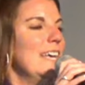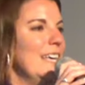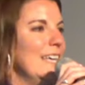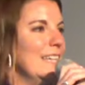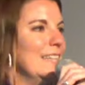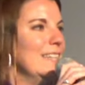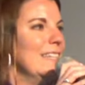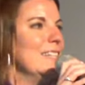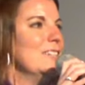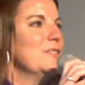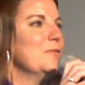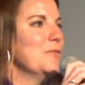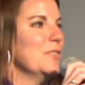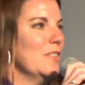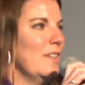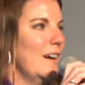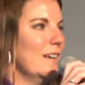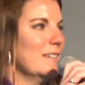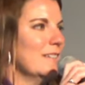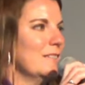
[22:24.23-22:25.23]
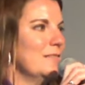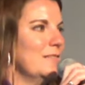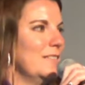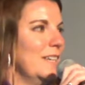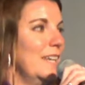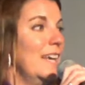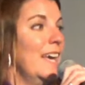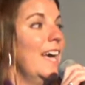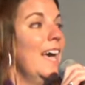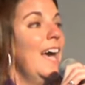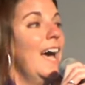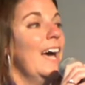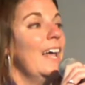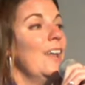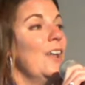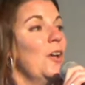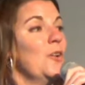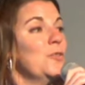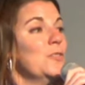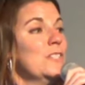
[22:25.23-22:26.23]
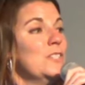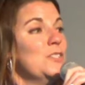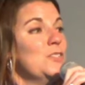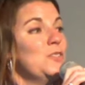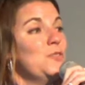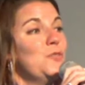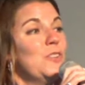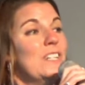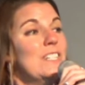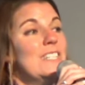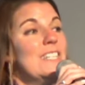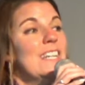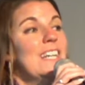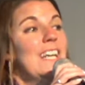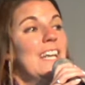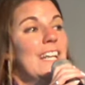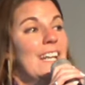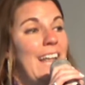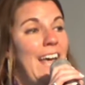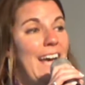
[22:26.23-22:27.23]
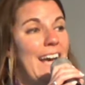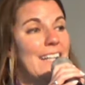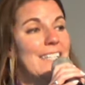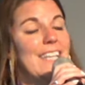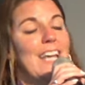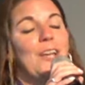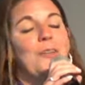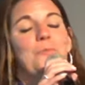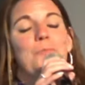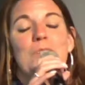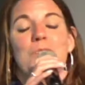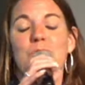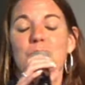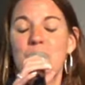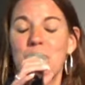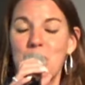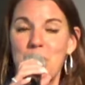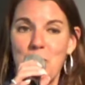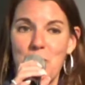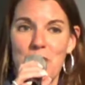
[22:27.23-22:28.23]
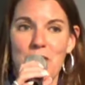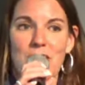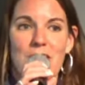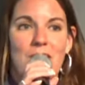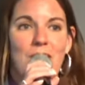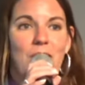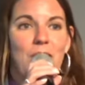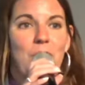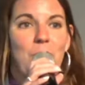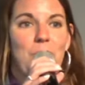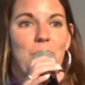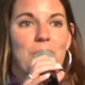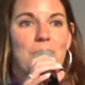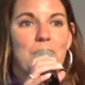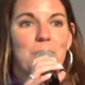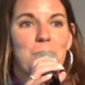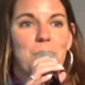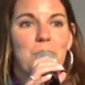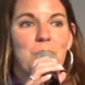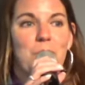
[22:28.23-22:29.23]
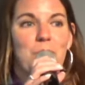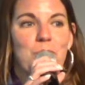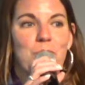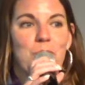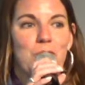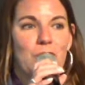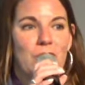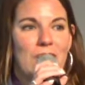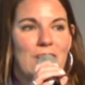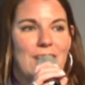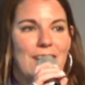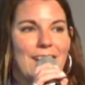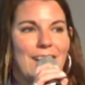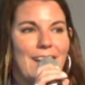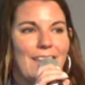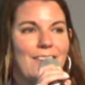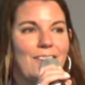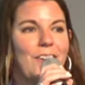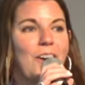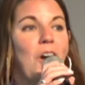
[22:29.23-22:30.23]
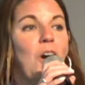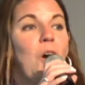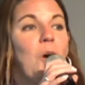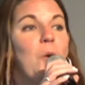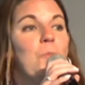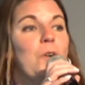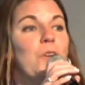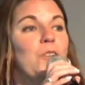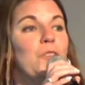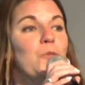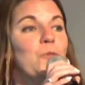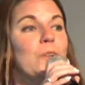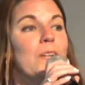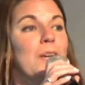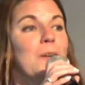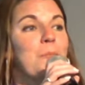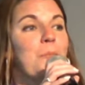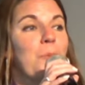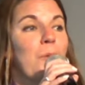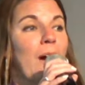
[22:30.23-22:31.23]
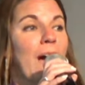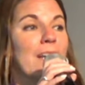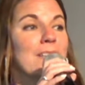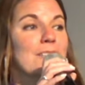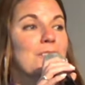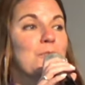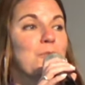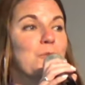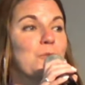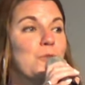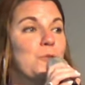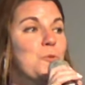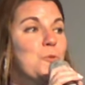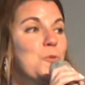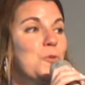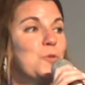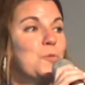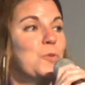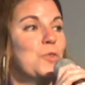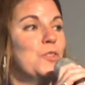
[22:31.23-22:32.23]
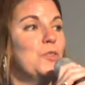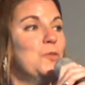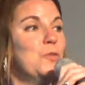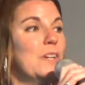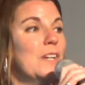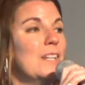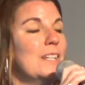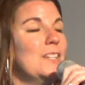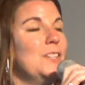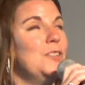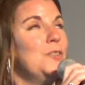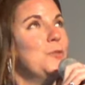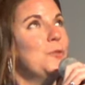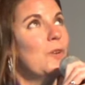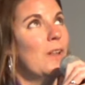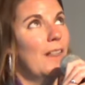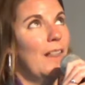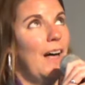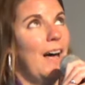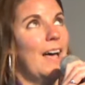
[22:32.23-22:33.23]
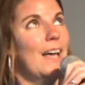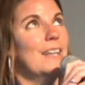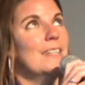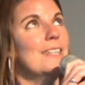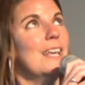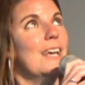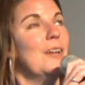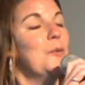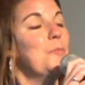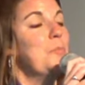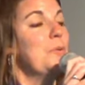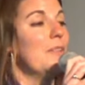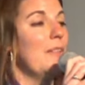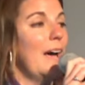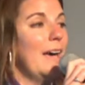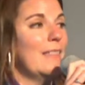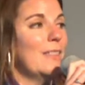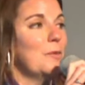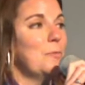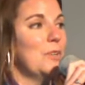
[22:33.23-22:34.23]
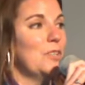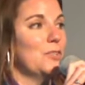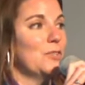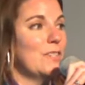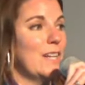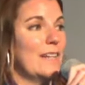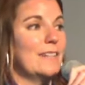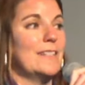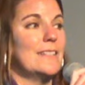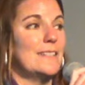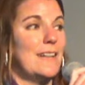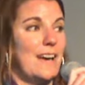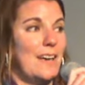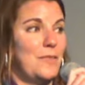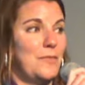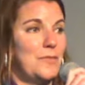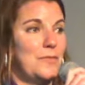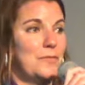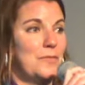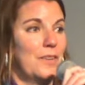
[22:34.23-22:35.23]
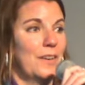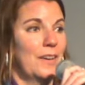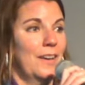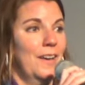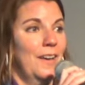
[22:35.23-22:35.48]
in this philosophy. And not only do you get to connect and be supported and go on this beautiful journey together, but you get practical tools where you can utilize and apply them in your daily life.